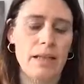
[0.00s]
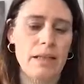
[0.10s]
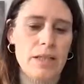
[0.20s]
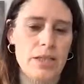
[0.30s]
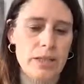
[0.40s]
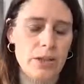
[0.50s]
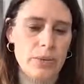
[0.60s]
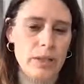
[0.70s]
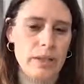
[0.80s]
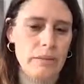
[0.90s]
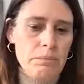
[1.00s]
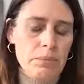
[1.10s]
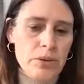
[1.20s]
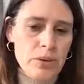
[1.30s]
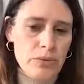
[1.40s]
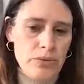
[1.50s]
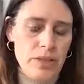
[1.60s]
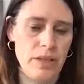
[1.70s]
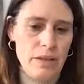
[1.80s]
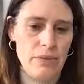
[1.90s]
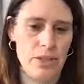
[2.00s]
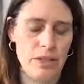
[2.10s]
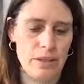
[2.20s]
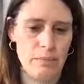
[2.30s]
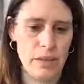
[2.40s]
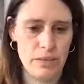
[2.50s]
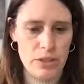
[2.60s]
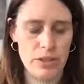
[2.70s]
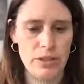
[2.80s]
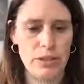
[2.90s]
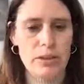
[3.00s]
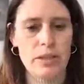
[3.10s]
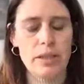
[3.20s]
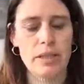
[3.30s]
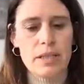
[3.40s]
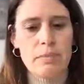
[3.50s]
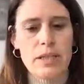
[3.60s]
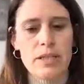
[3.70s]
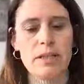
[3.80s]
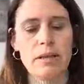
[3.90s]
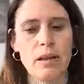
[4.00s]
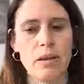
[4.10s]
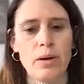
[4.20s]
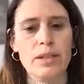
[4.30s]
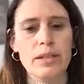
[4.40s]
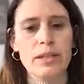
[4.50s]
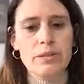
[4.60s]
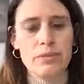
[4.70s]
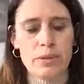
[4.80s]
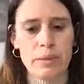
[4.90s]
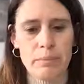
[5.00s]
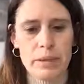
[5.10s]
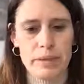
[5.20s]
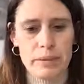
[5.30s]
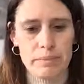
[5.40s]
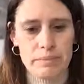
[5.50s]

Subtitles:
the children improved in their mean visual acuity, especially in the 3rd year of treatment.